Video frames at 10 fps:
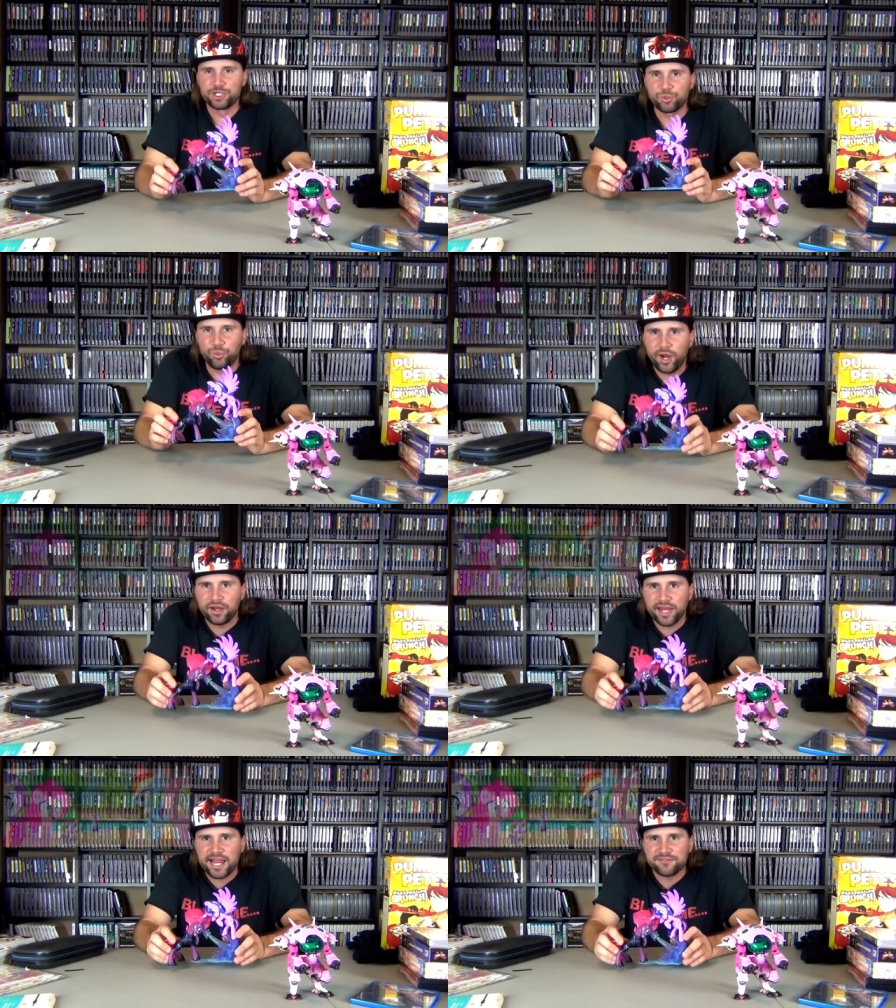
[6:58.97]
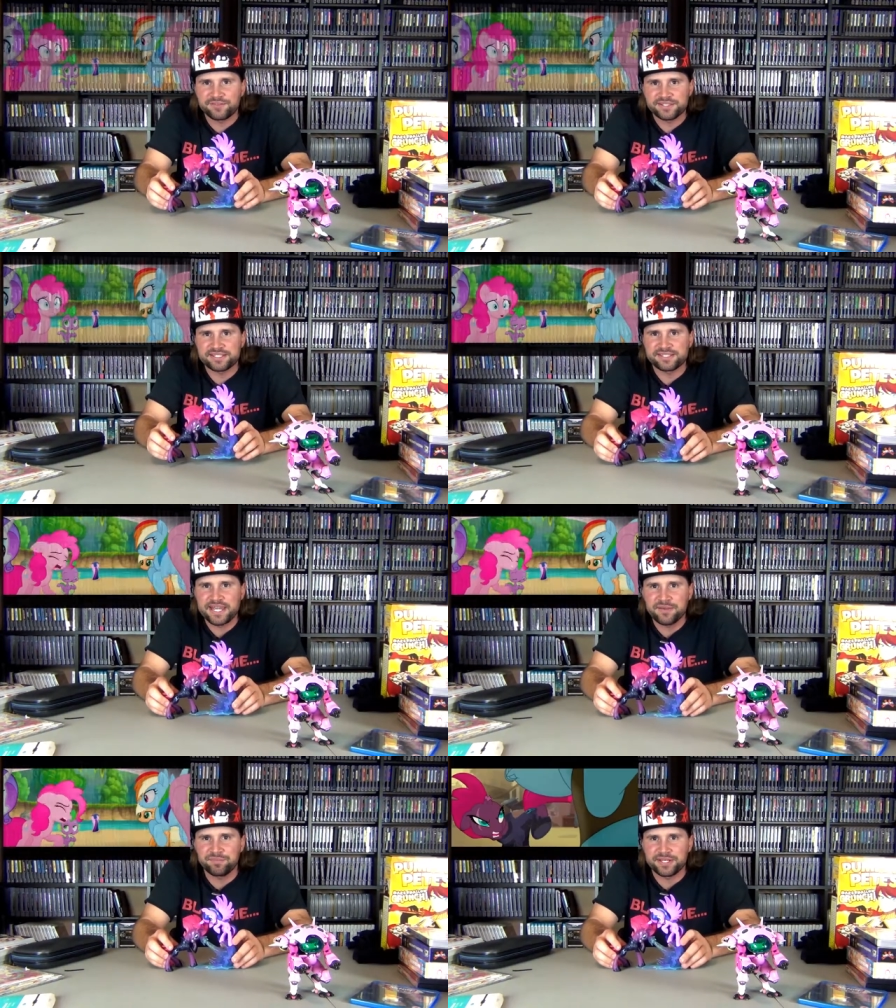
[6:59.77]
Twilight vs.
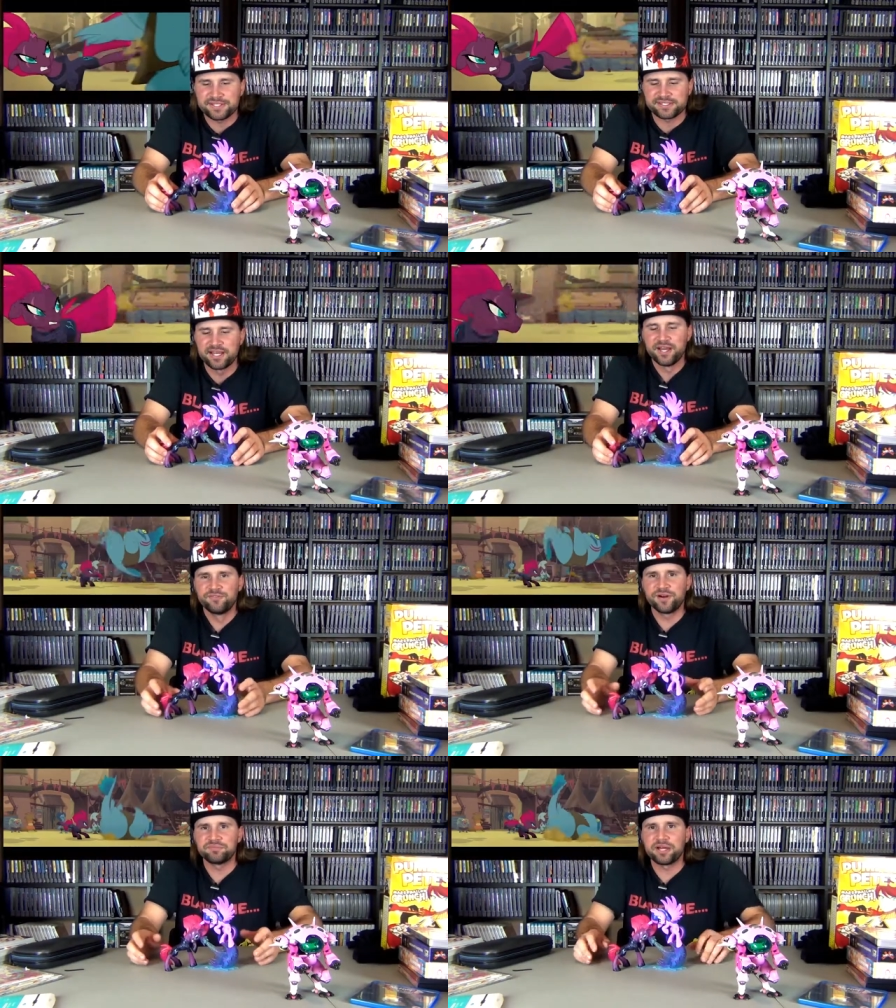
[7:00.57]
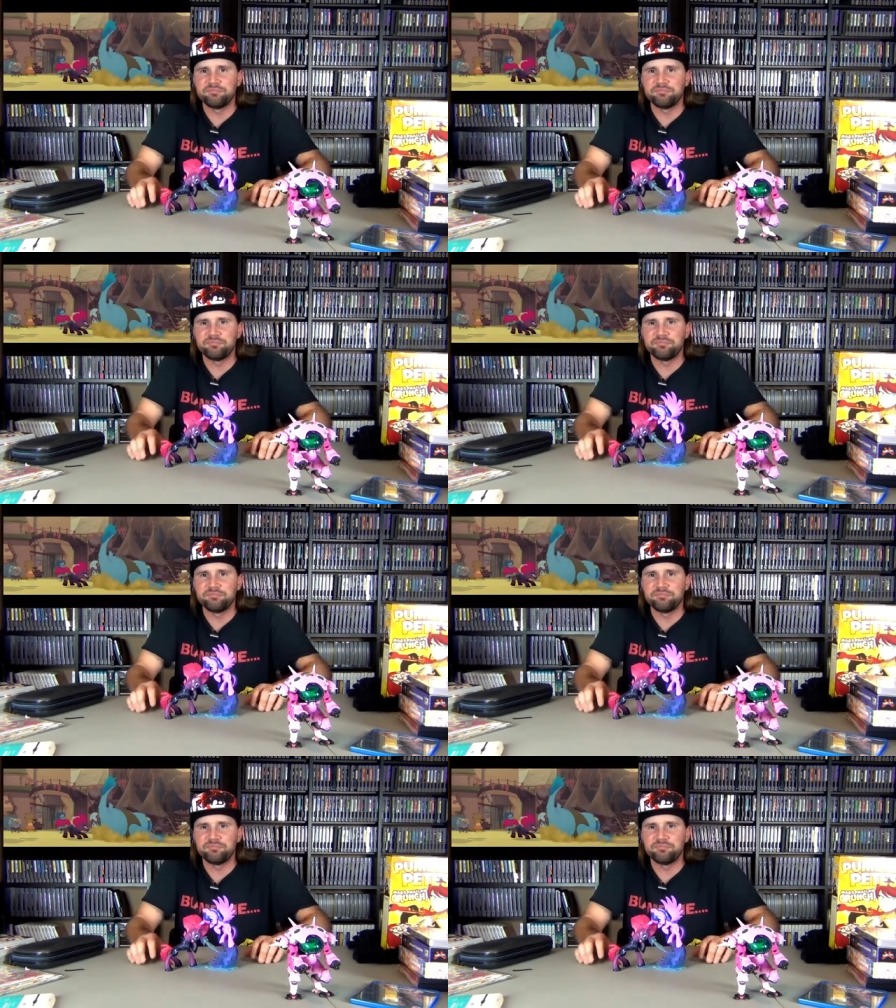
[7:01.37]
Tempest from the